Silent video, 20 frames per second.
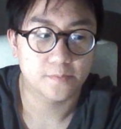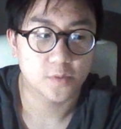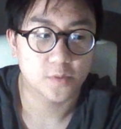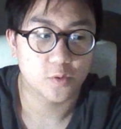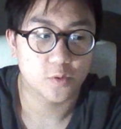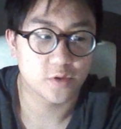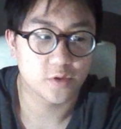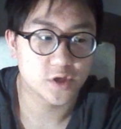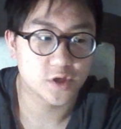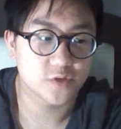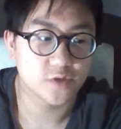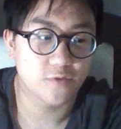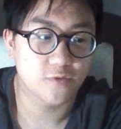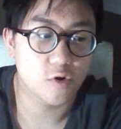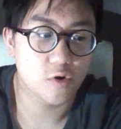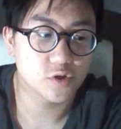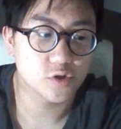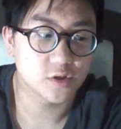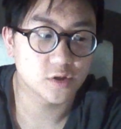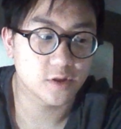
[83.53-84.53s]
when they just
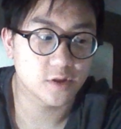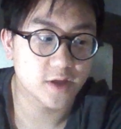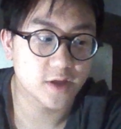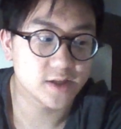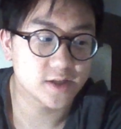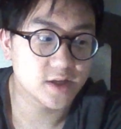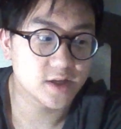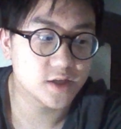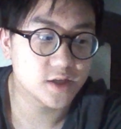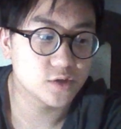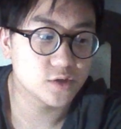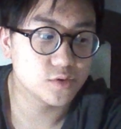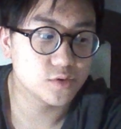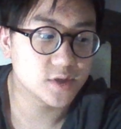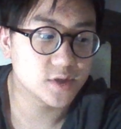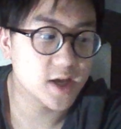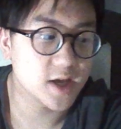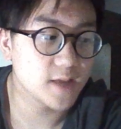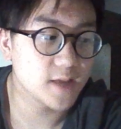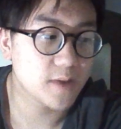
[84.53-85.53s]
focus on the things they need to do
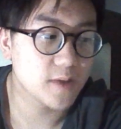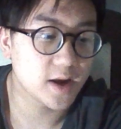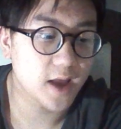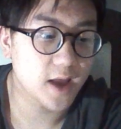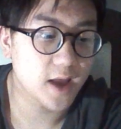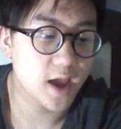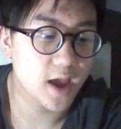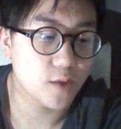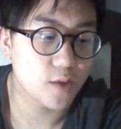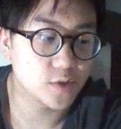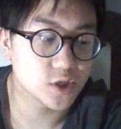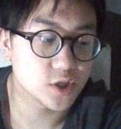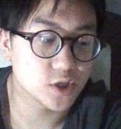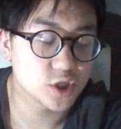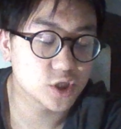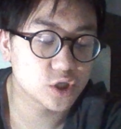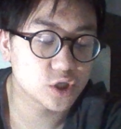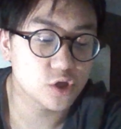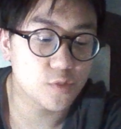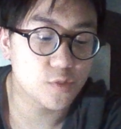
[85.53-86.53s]
day by day, which is
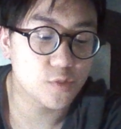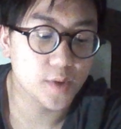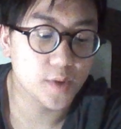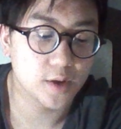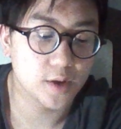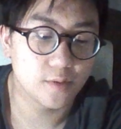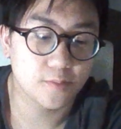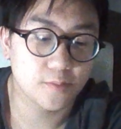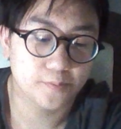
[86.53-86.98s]
stupid.